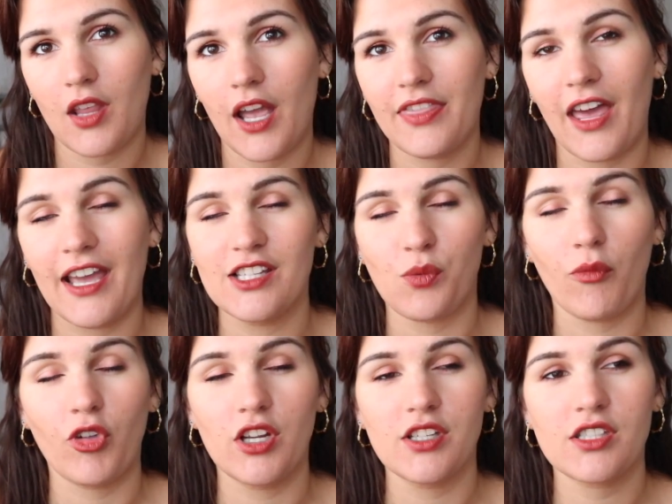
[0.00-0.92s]
and that is
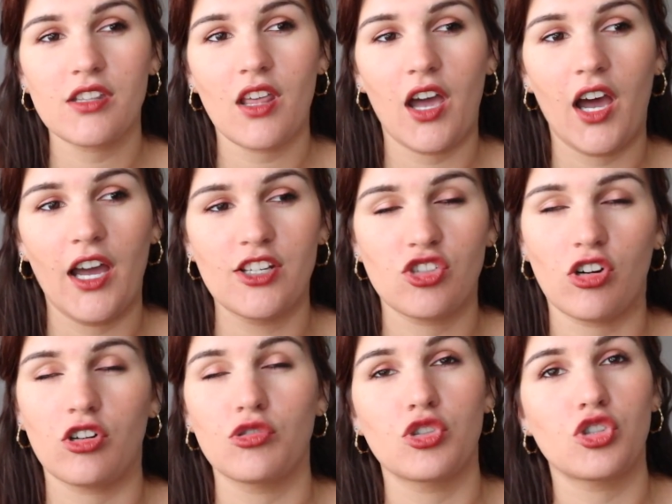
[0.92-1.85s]
one reason that I
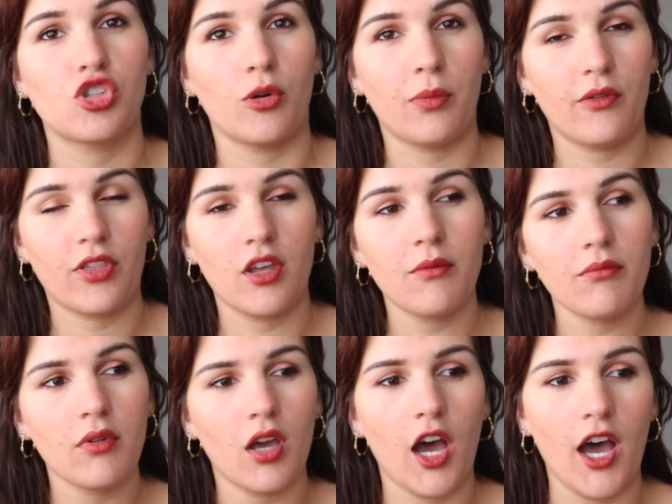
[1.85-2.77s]
struggle to shop with them,
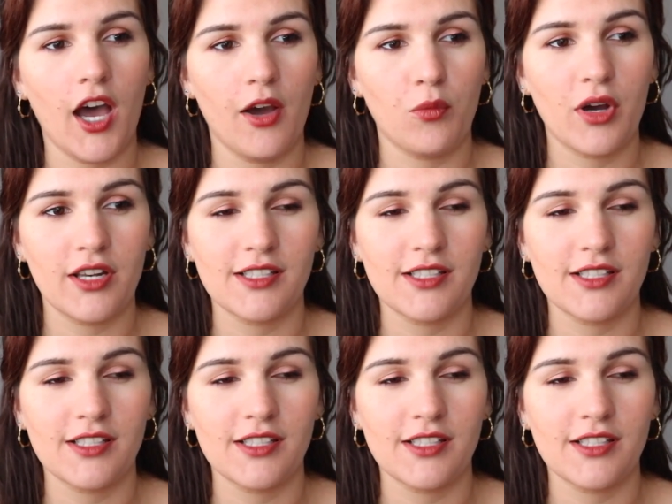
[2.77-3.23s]
uh,